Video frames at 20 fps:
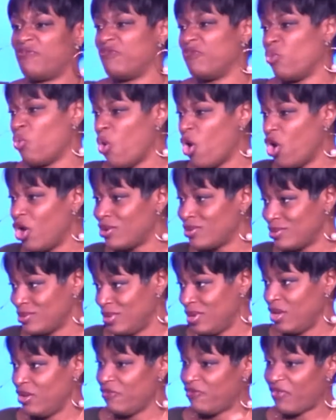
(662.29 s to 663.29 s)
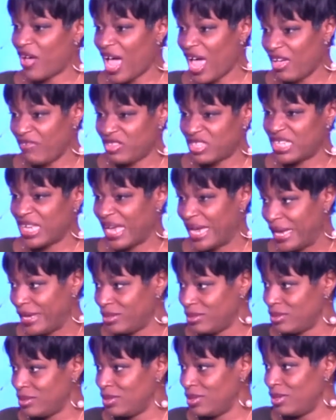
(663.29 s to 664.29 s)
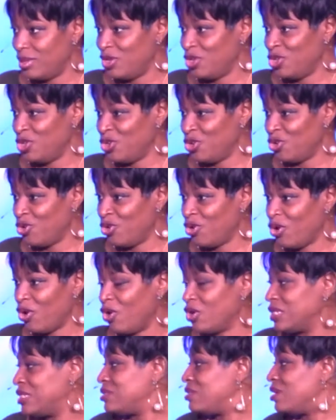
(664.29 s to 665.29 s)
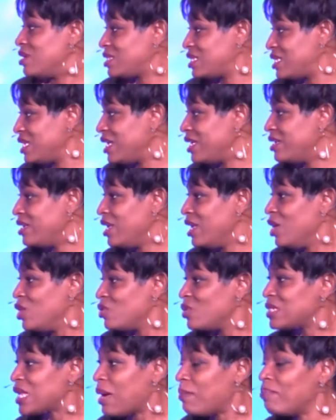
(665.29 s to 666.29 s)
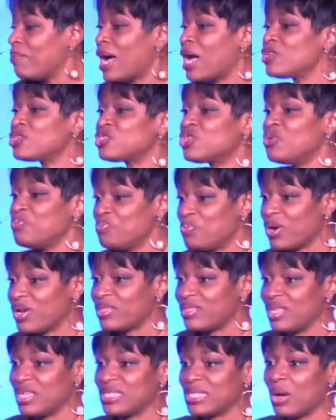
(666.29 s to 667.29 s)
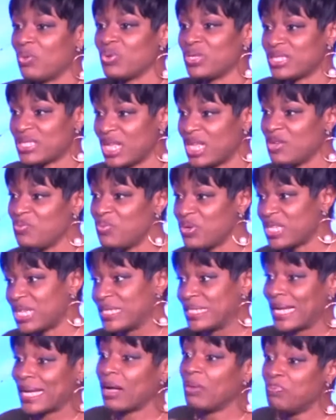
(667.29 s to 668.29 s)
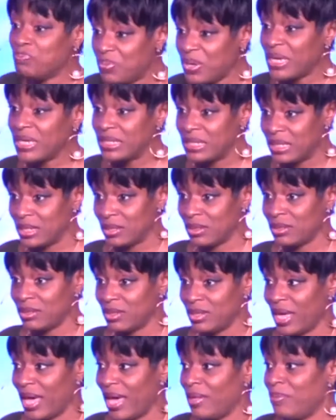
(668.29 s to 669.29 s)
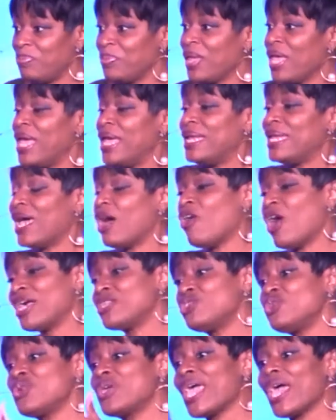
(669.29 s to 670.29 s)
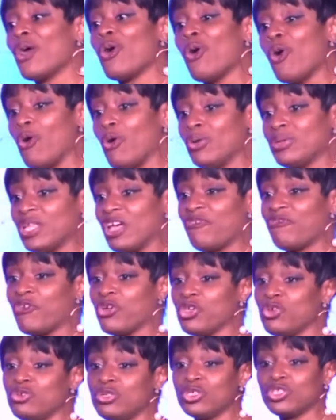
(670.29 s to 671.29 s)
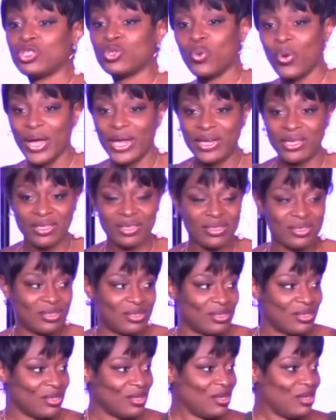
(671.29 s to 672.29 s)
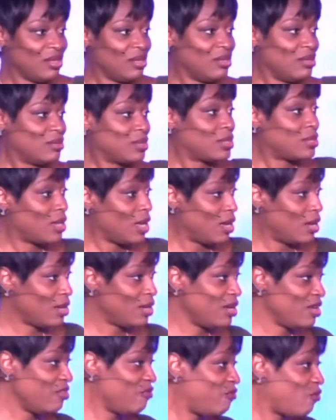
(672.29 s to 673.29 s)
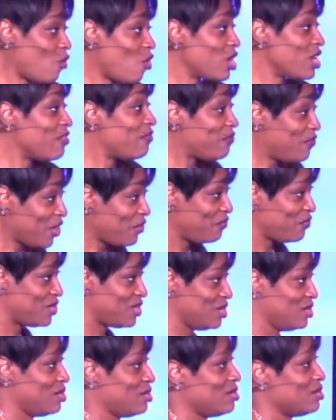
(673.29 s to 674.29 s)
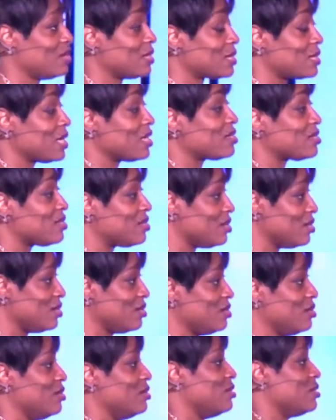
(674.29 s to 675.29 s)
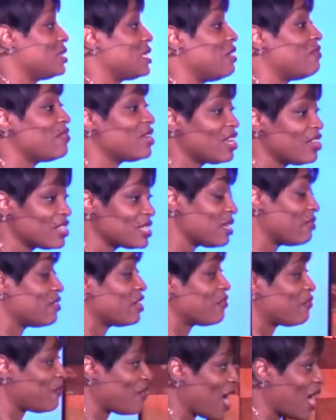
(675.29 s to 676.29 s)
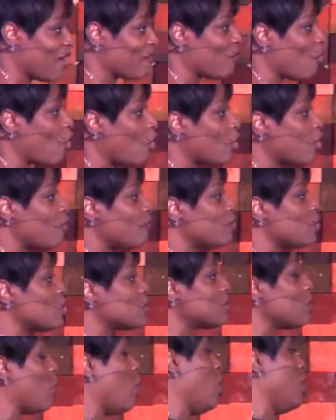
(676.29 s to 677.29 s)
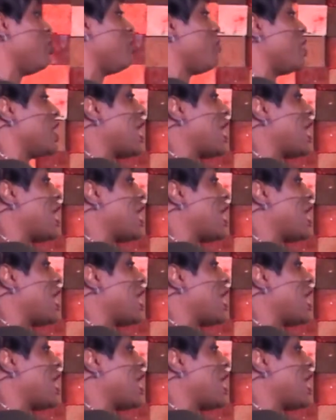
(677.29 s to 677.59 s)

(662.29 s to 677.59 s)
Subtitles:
1, 5, 10, you know, or 13. Those are milestone birthdays that we celebrate, and it's like a big deal, yeah? Now, as you get older, for you, the 20s, 30, 40, 50, 60, 70, 75, all of those 100